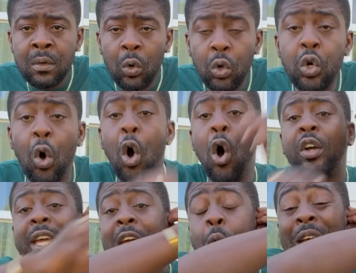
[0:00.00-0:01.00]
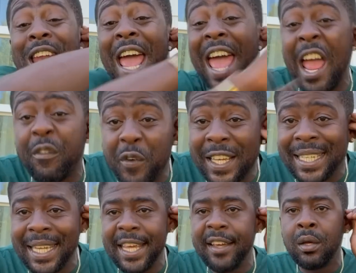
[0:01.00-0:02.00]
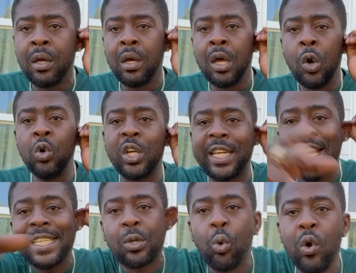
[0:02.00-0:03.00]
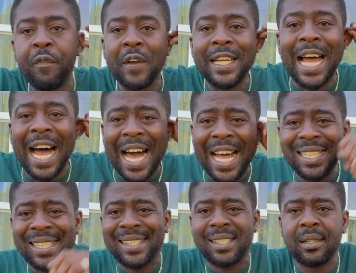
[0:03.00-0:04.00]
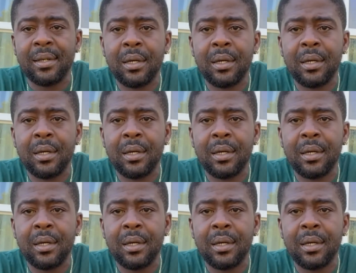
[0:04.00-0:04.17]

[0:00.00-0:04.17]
We no okay with everything. We no take school for dance.